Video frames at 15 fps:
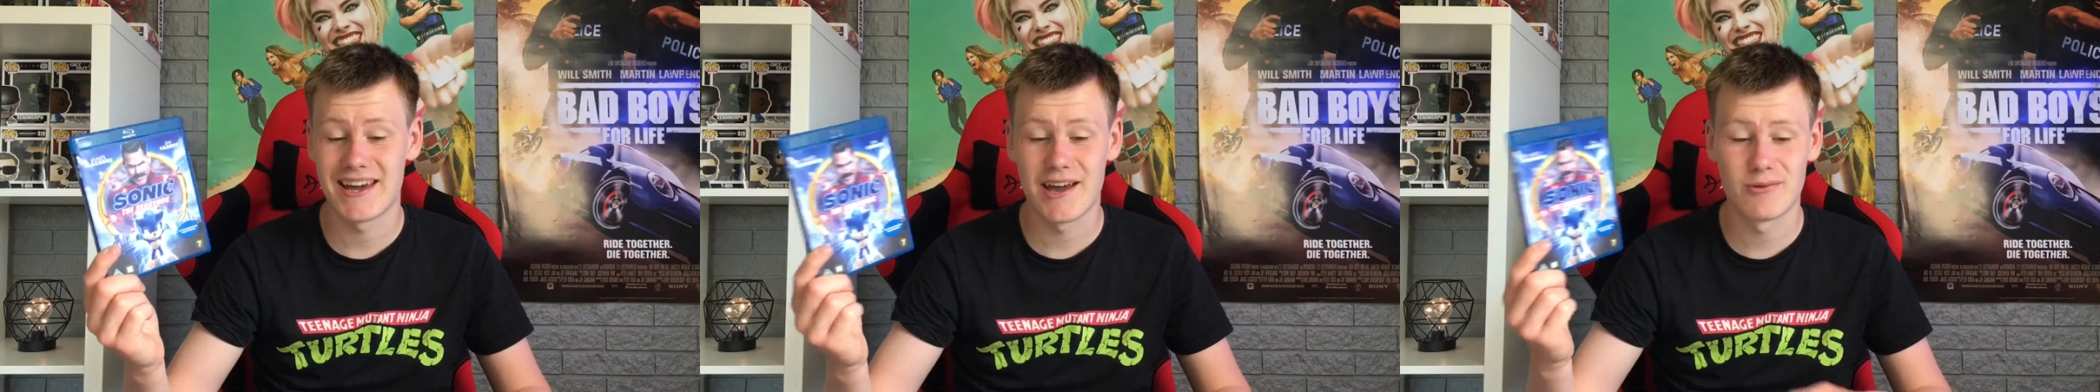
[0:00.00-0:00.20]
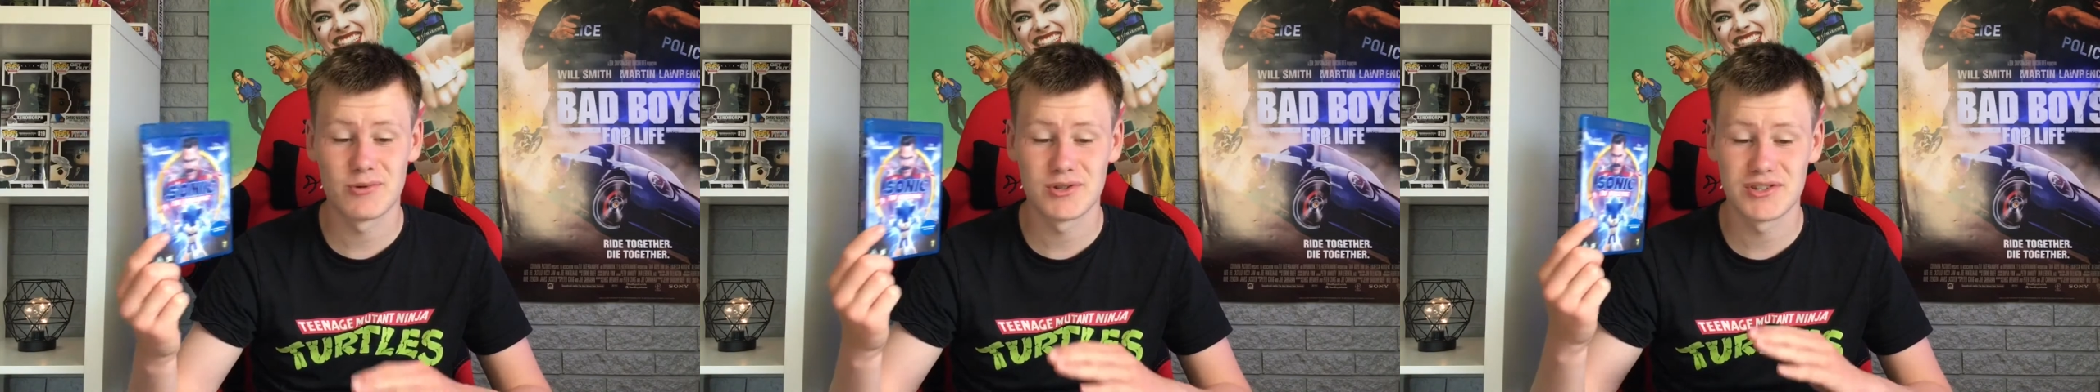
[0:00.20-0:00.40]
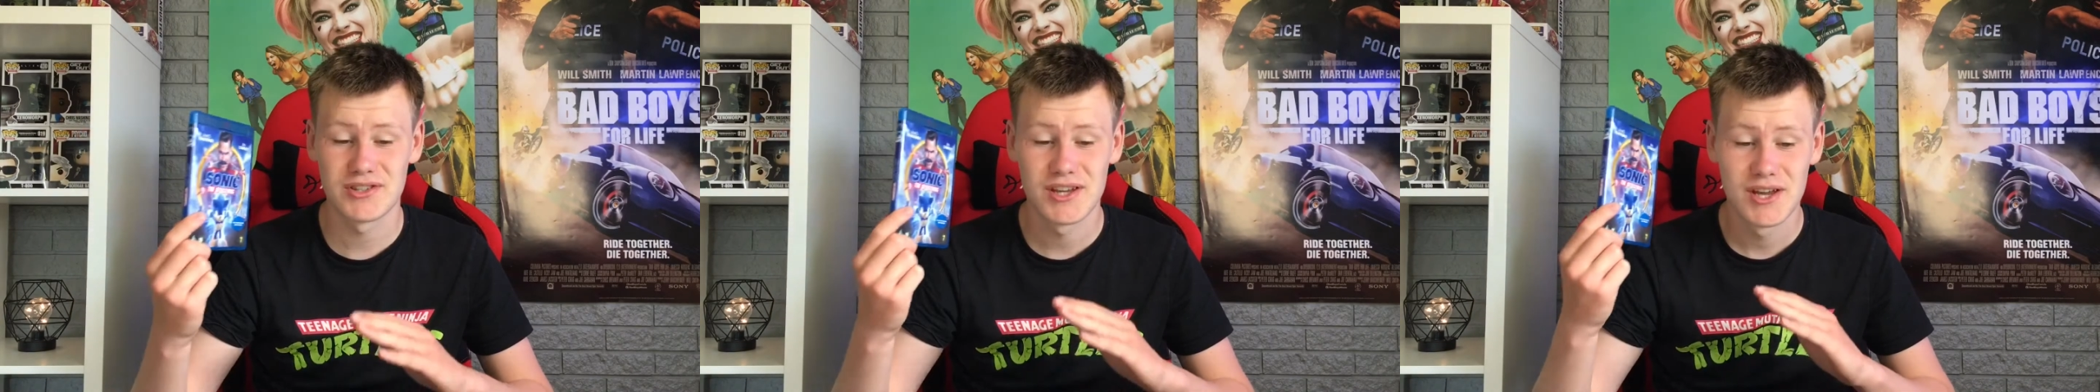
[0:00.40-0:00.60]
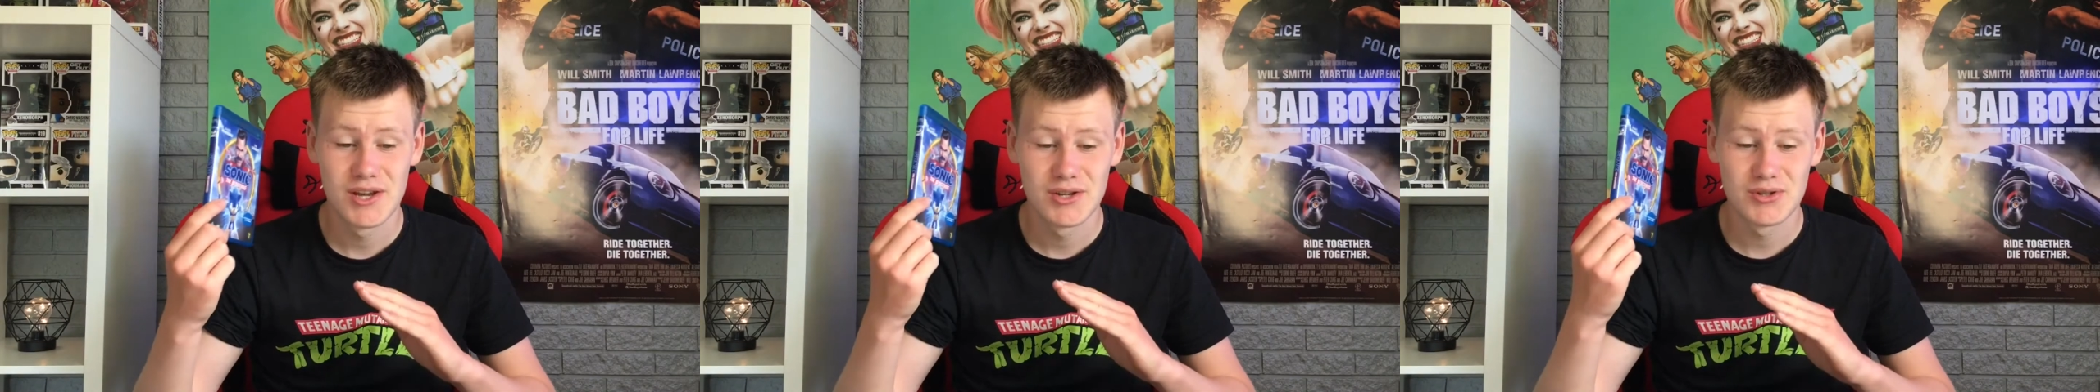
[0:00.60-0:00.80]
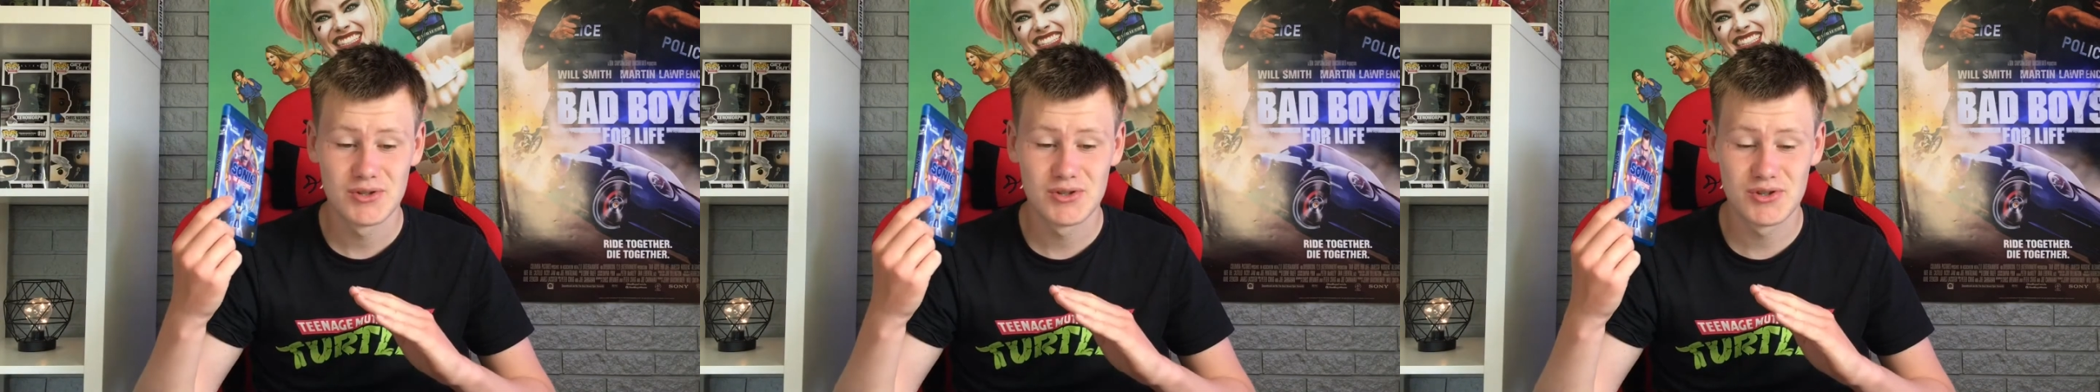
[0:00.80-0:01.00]
I was
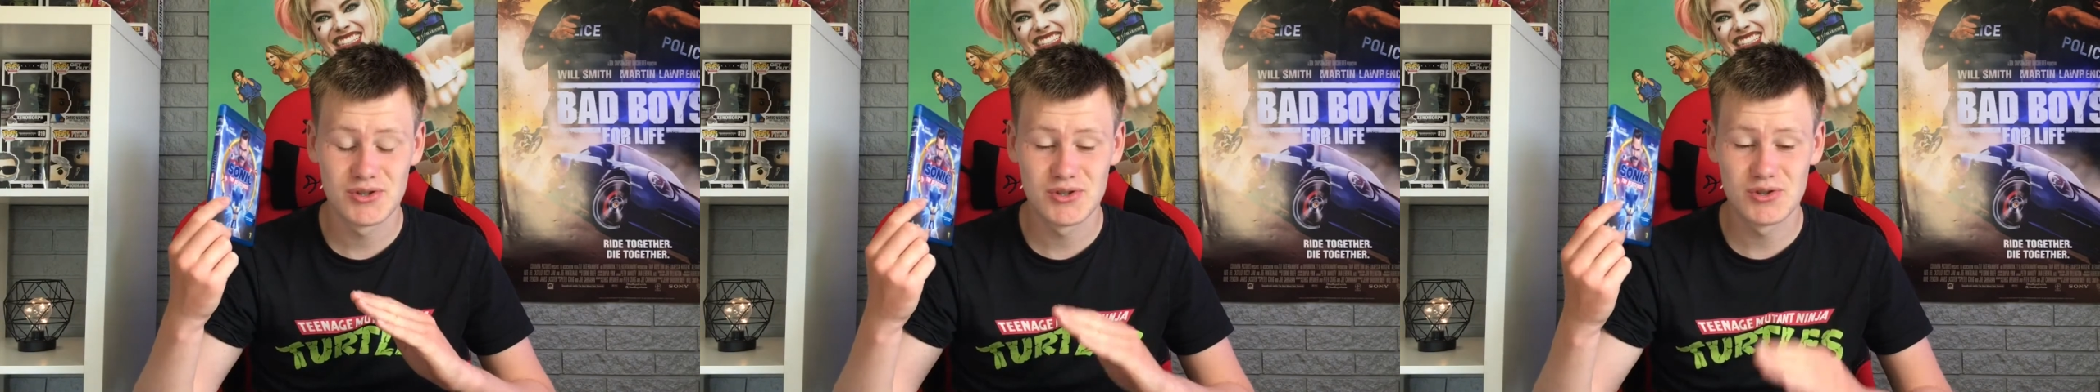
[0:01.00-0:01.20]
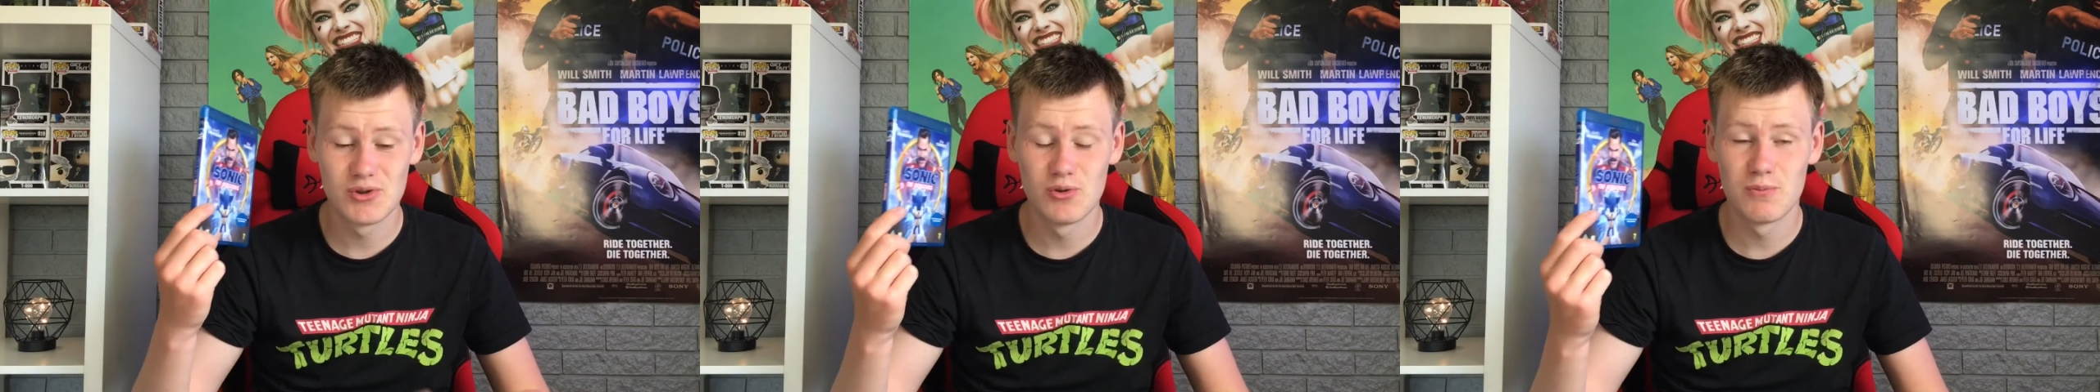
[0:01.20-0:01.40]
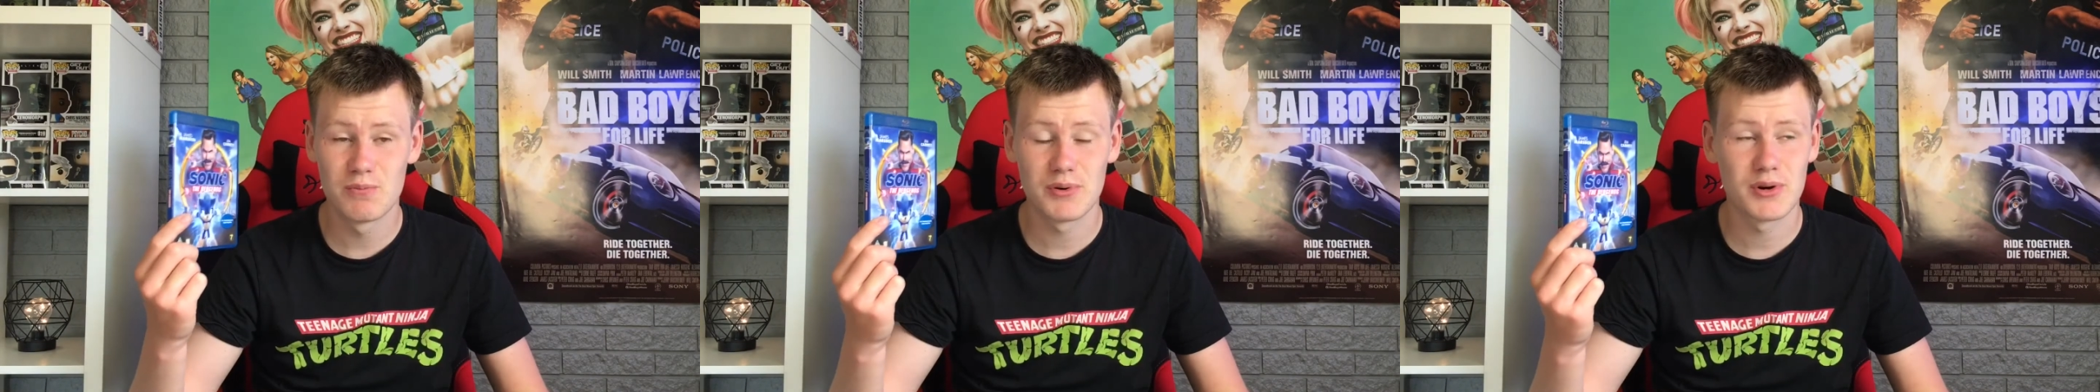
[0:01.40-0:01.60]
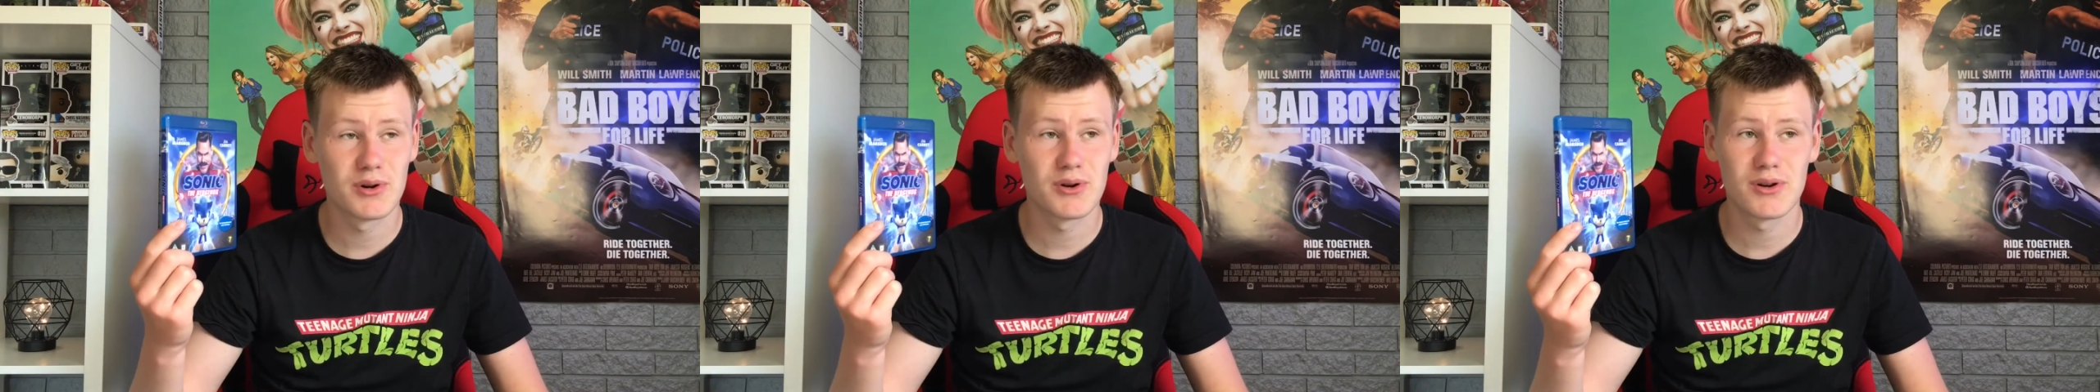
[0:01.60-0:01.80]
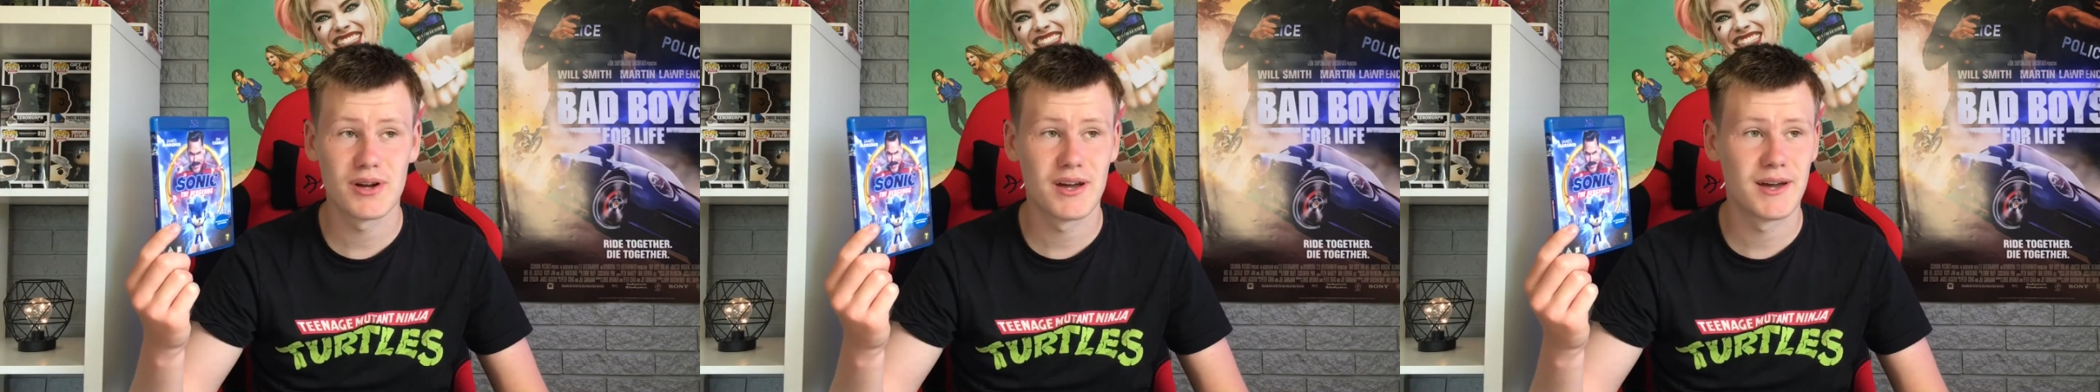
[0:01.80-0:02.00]

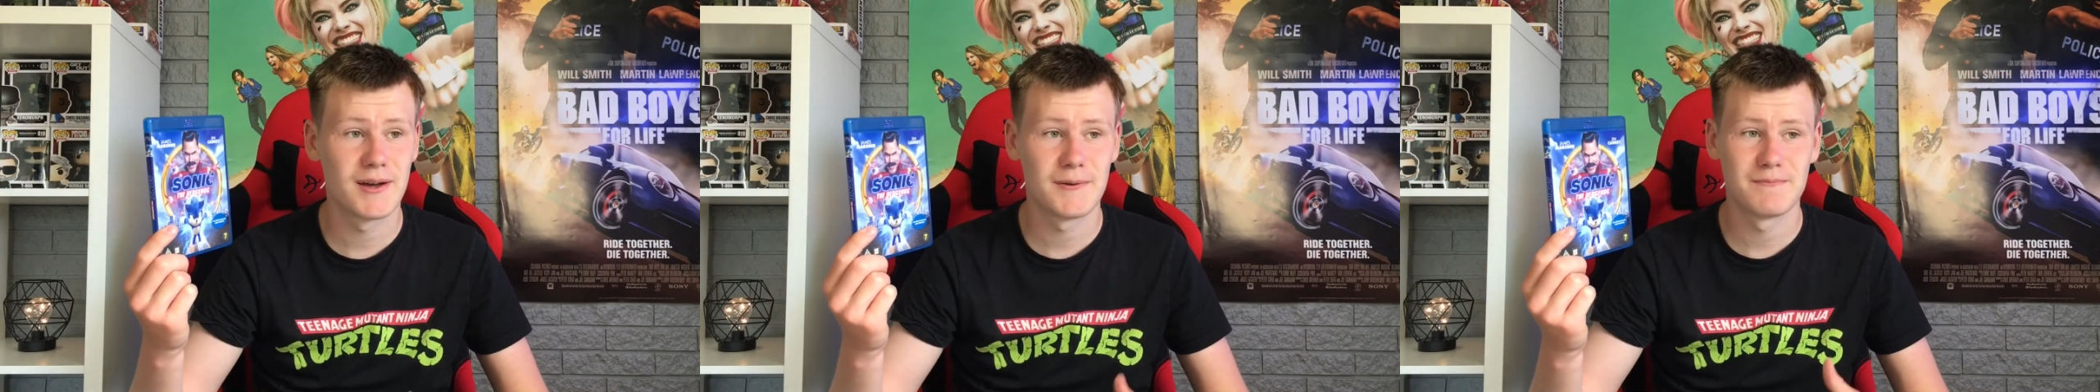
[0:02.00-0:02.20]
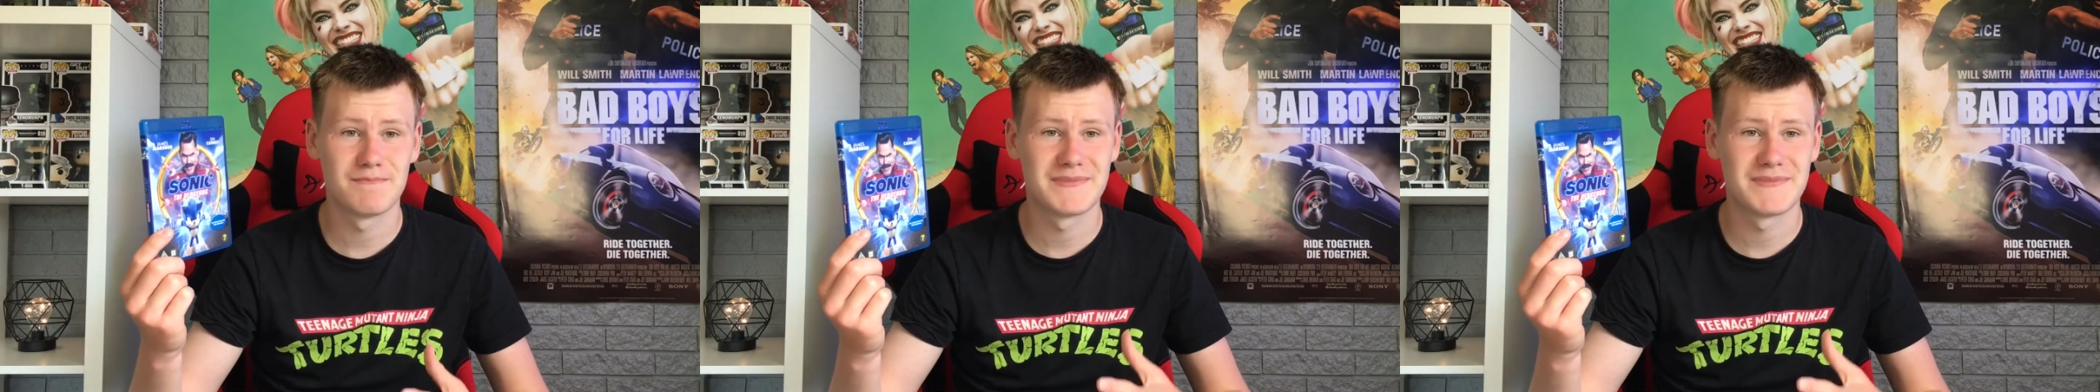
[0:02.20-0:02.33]
super